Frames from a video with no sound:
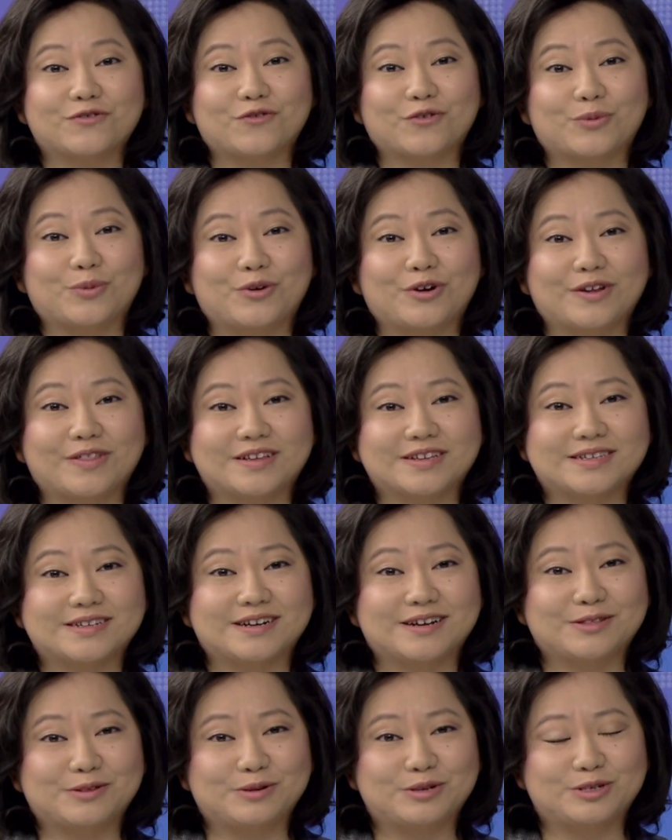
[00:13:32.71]
For more on this
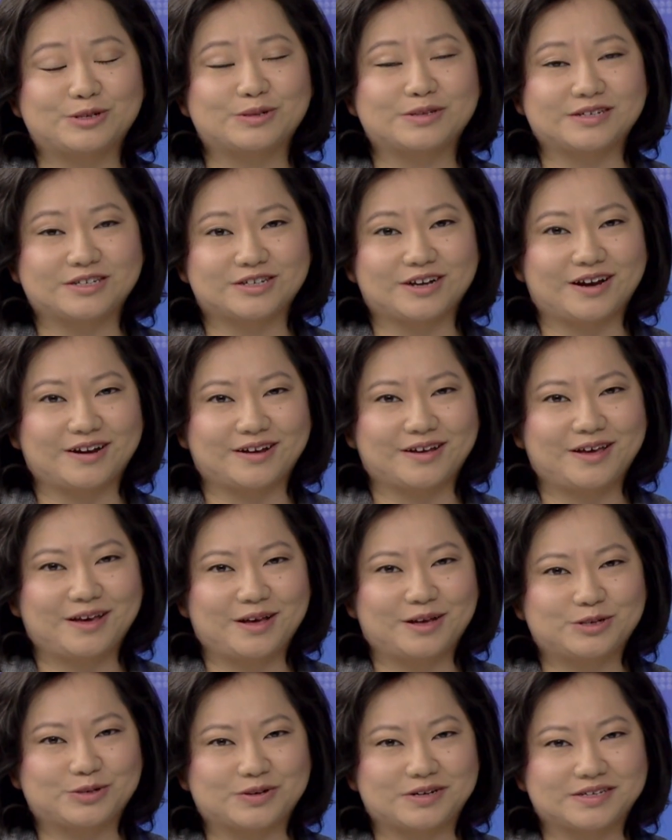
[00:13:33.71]
and other issues in China,
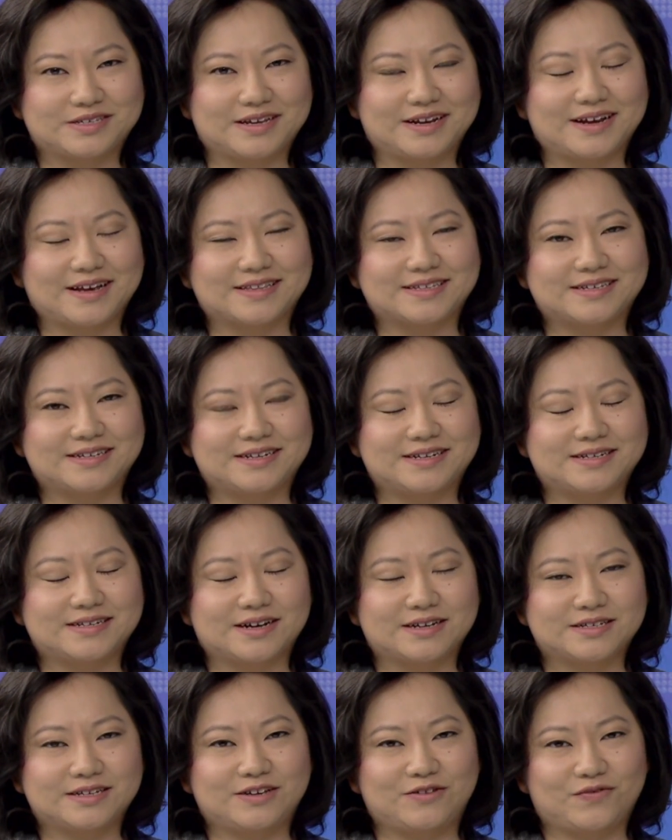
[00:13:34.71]
join us at
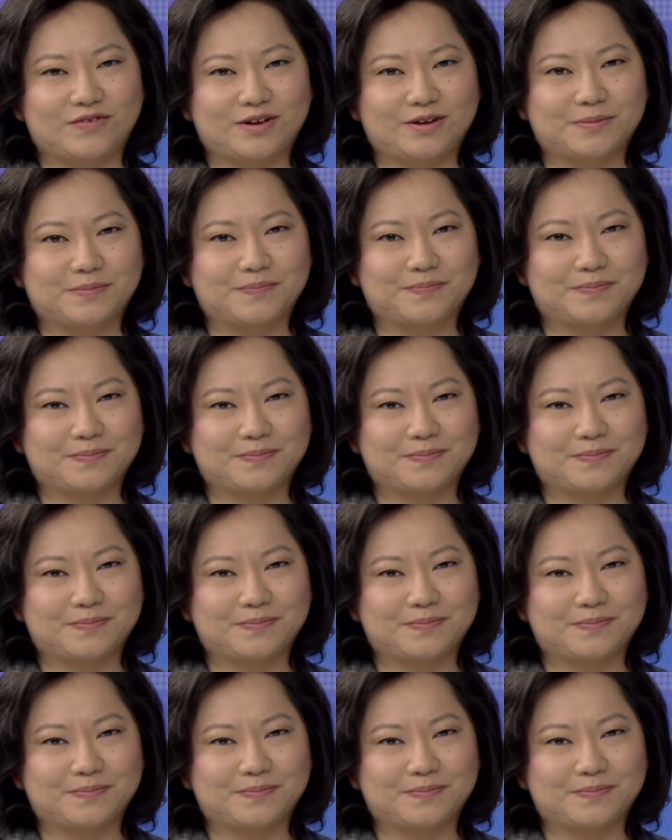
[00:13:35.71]
ntd.tv.